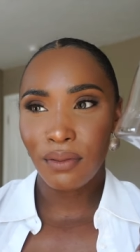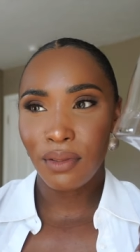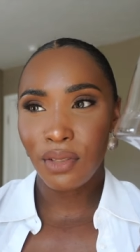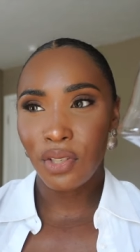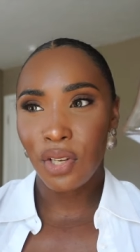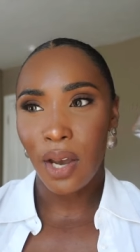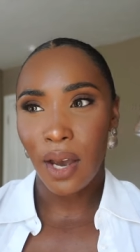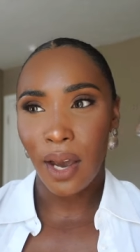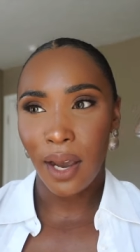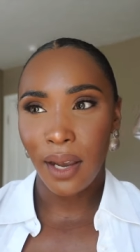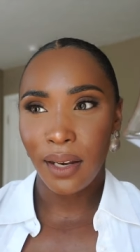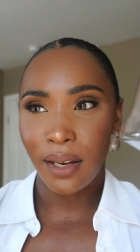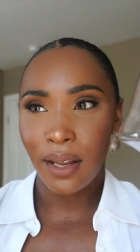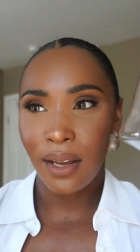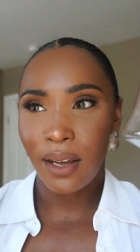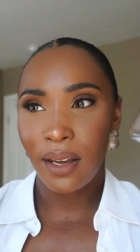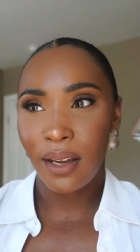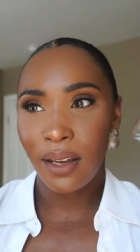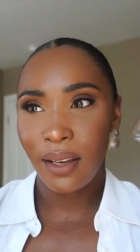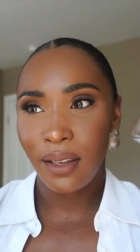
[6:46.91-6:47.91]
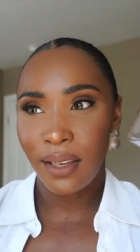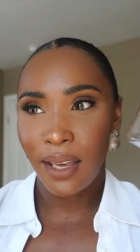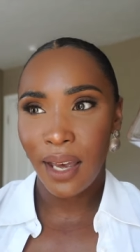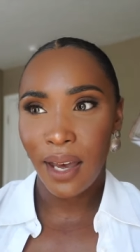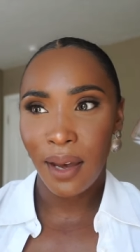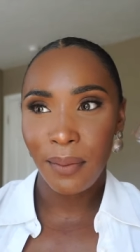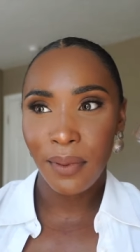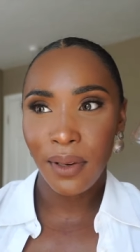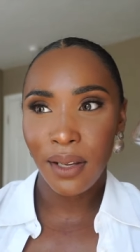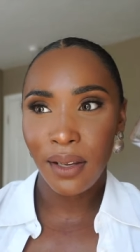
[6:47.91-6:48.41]
china
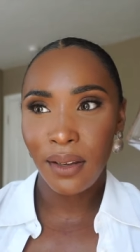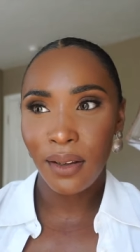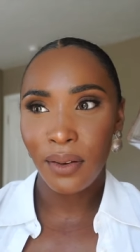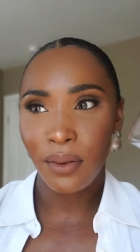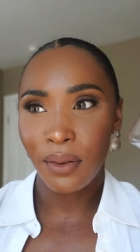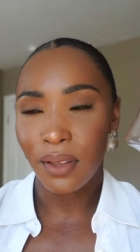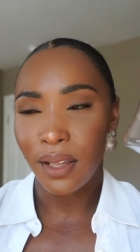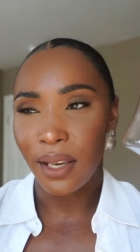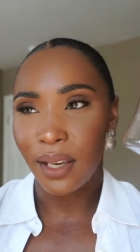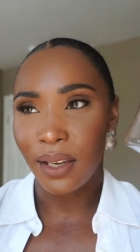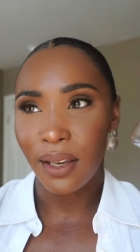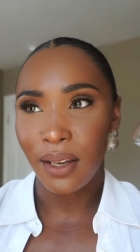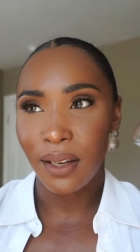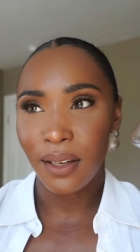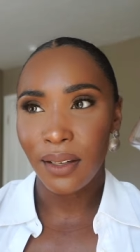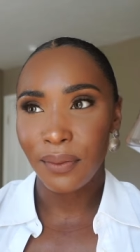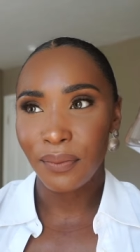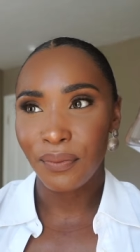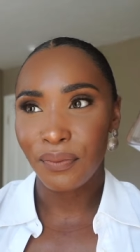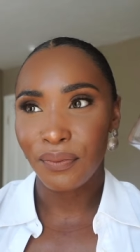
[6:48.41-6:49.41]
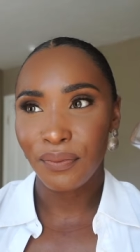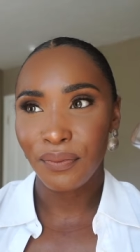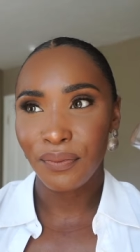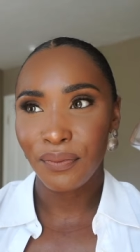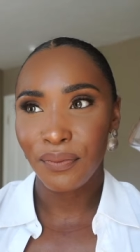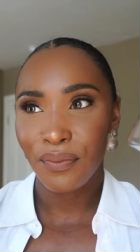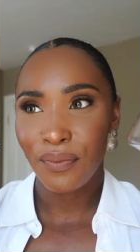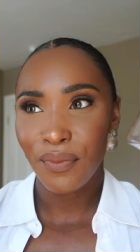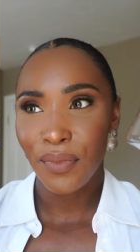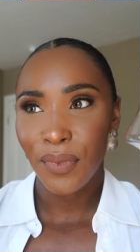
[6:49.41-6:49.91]
cabinet or like a
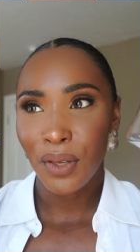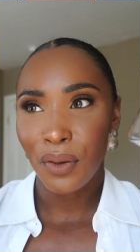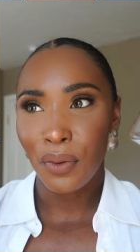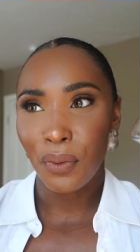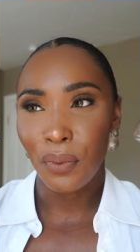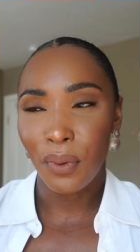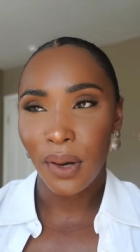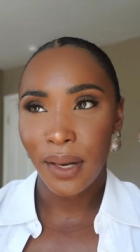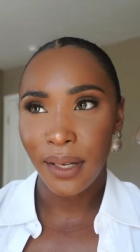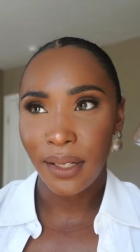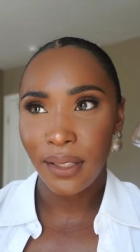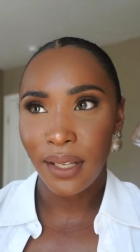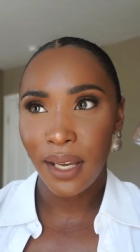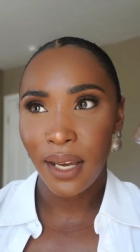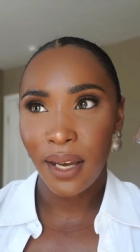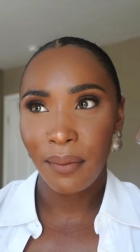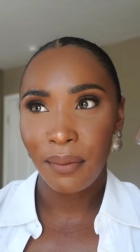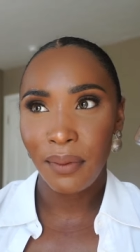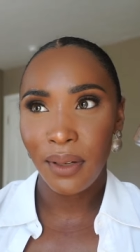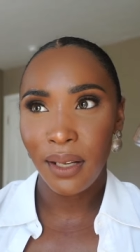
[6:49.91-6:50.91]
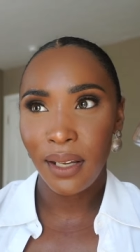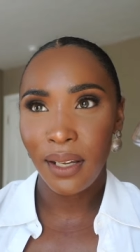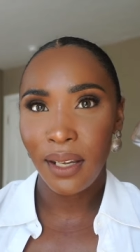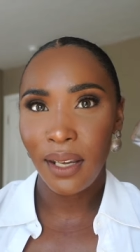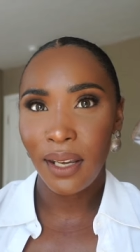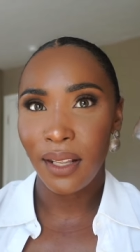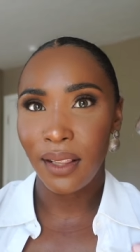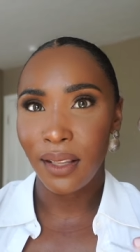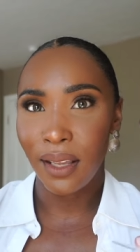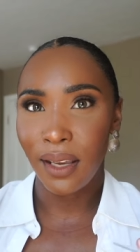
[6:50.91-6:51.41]
wine
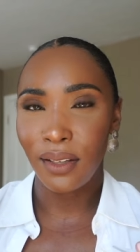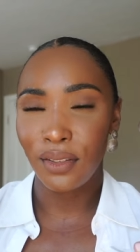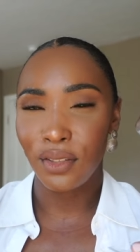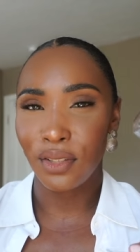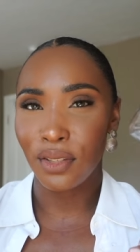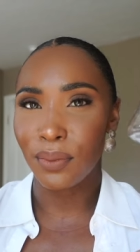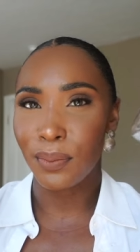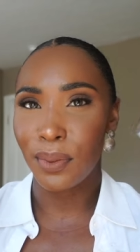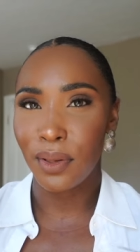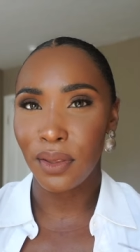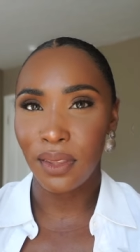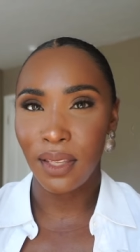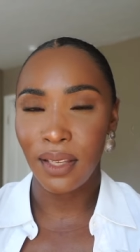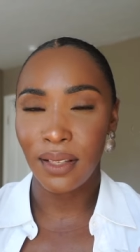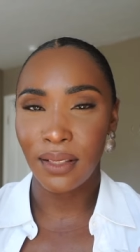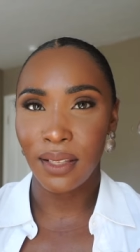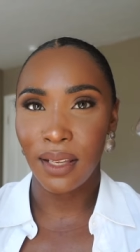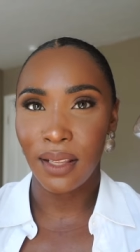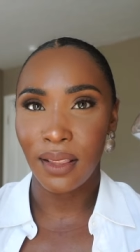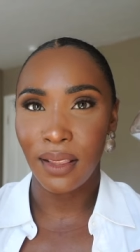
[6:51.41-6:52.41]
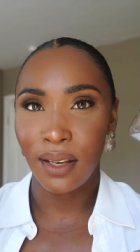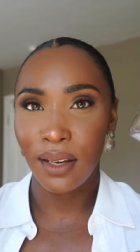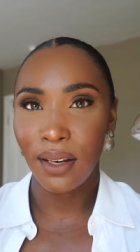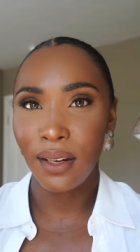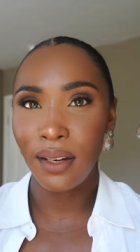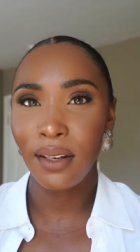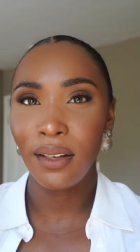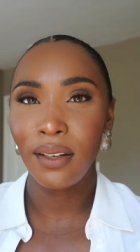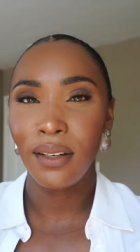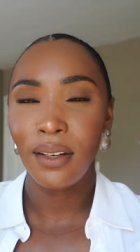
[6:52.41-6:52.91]
cabinet and like just put these in
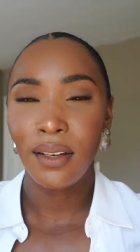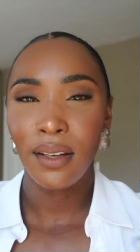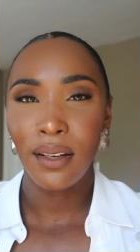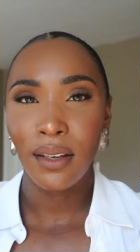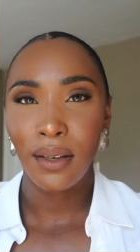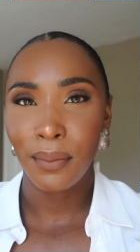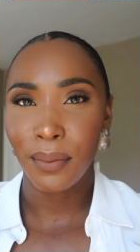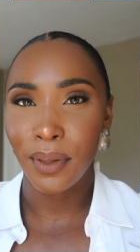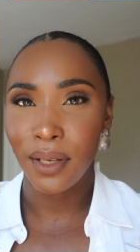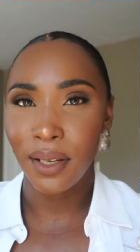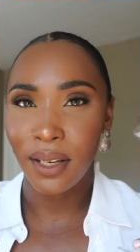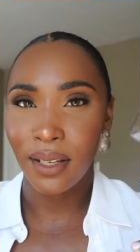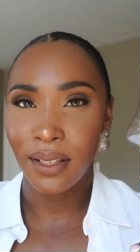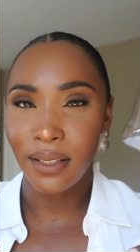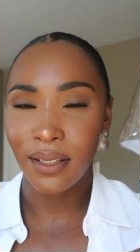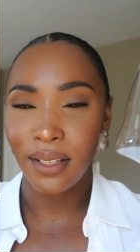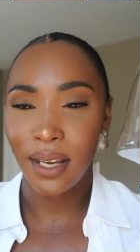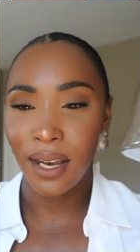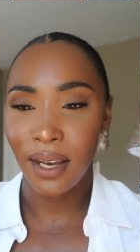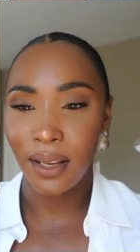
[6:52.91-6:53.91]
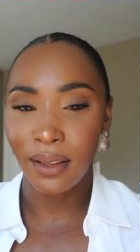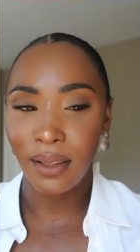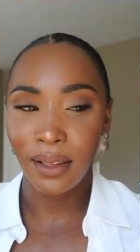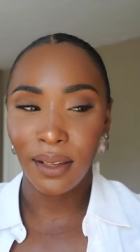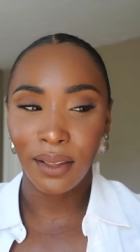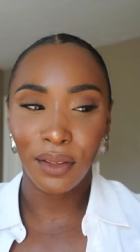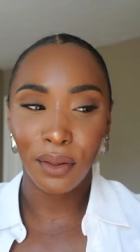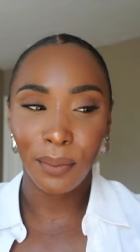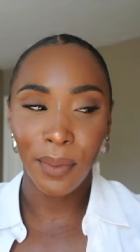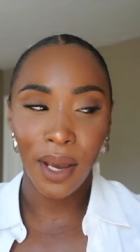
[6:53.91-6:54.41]
there because I
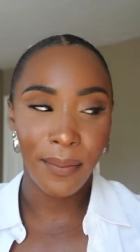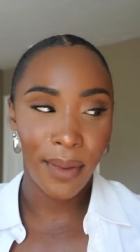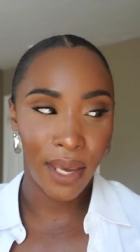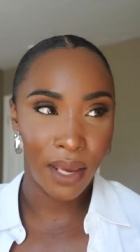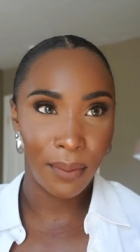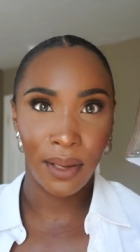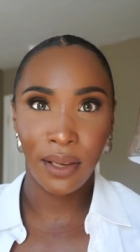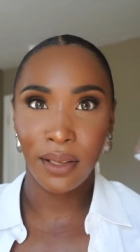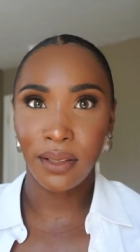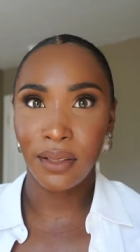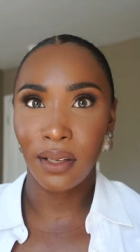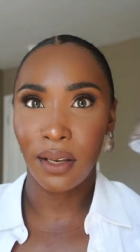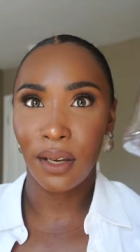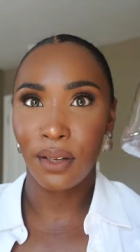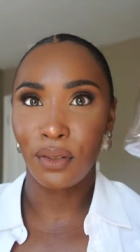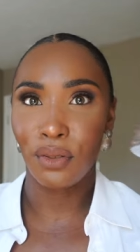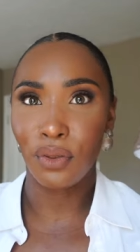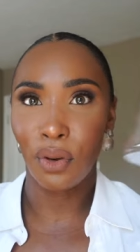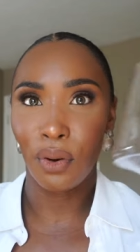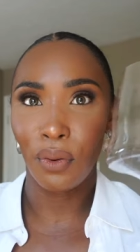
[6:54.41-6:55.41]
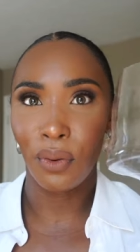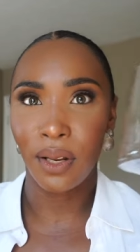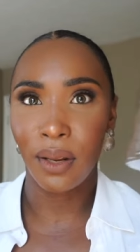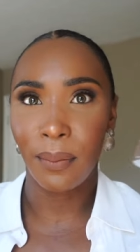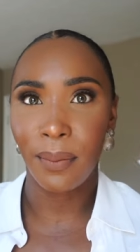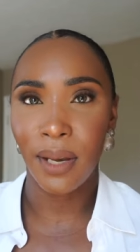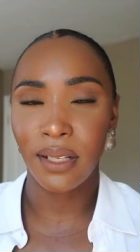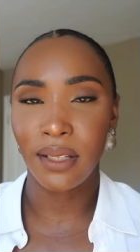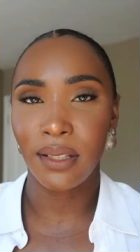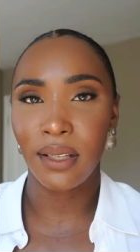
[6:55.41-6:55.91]
like they're my babies like I don't want to
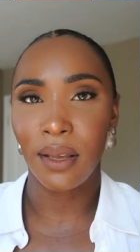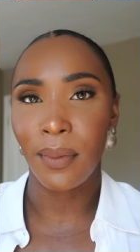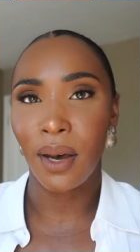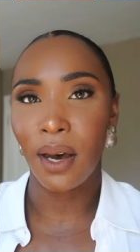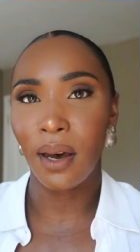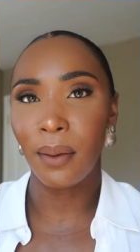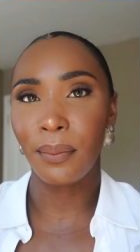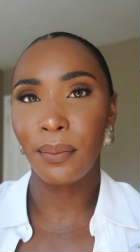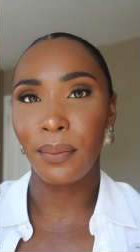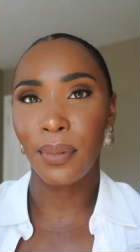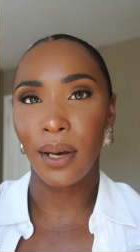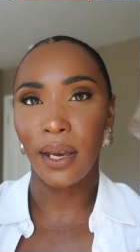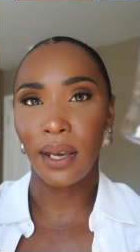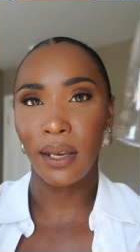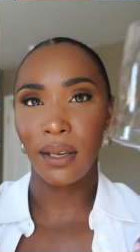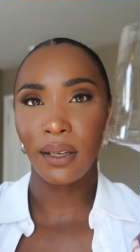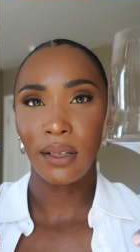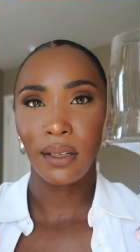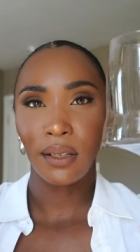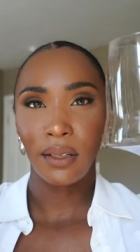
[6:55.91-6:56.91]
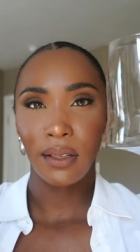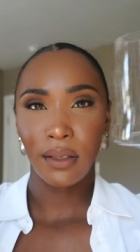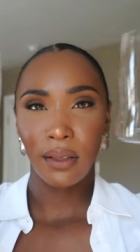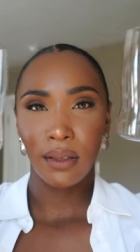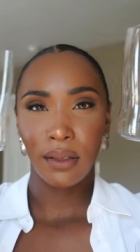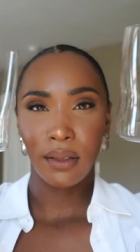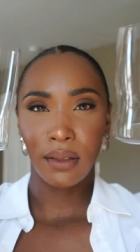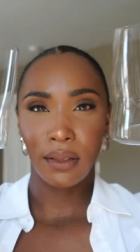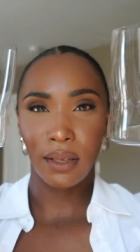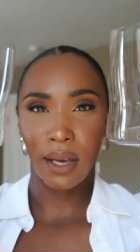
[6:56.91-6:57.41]
mess them up but
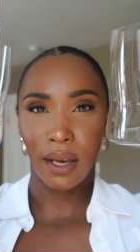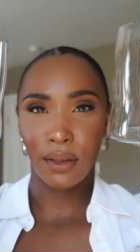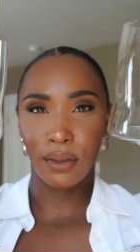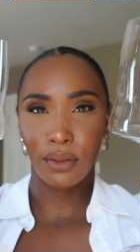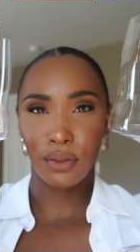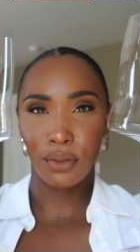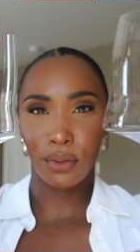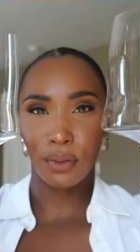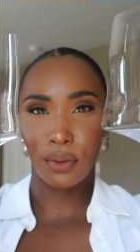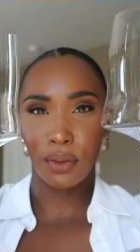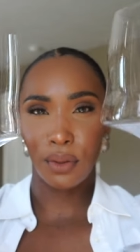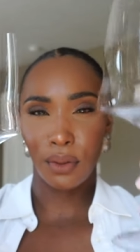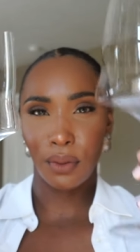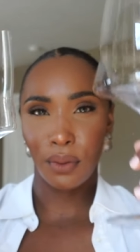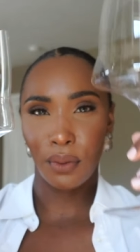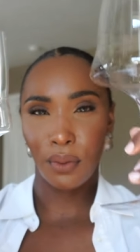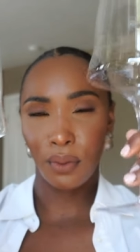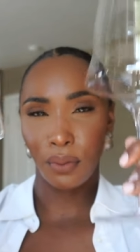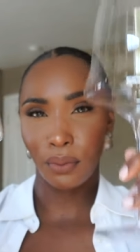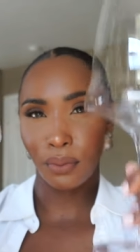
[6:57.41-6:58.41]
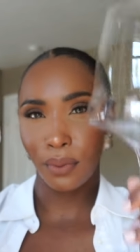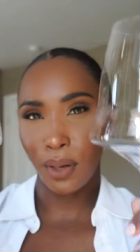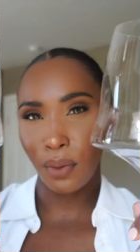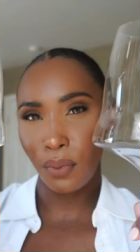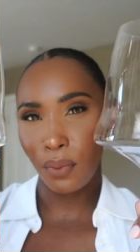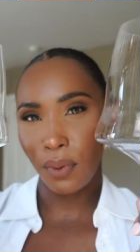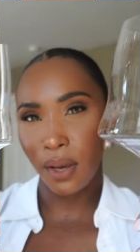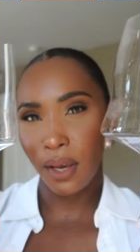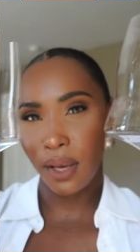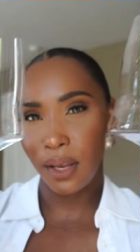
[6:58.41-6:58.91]
yeah so the
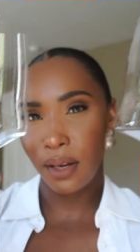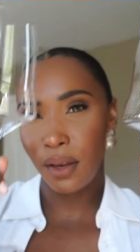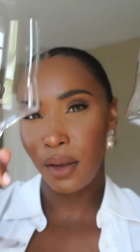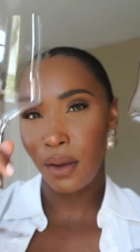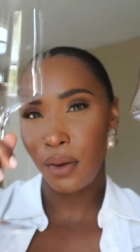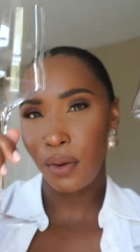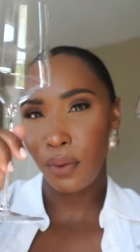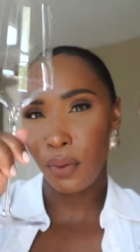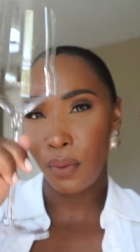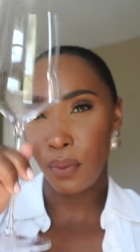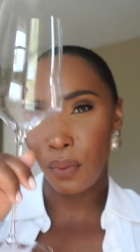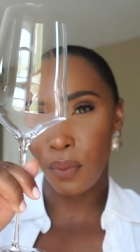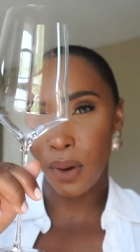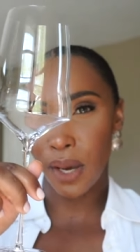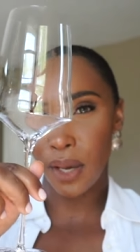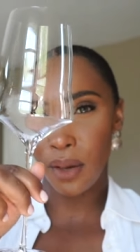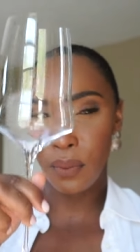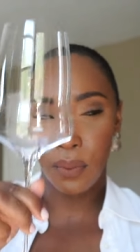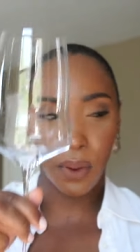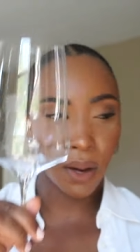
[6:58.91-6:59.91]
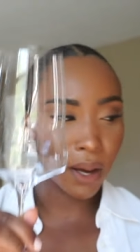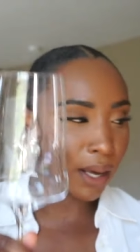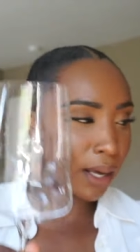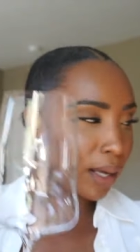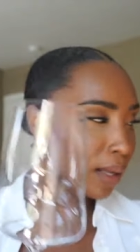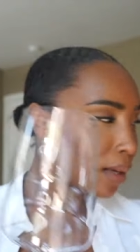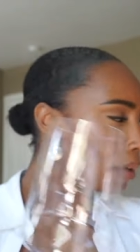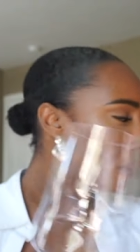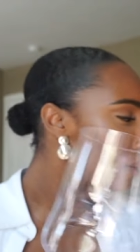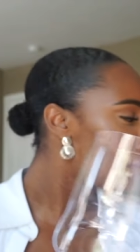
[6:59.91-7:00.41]
red wine white
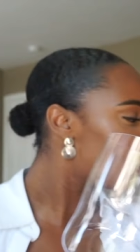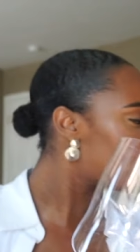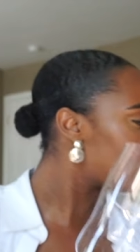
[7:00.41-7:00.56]
wine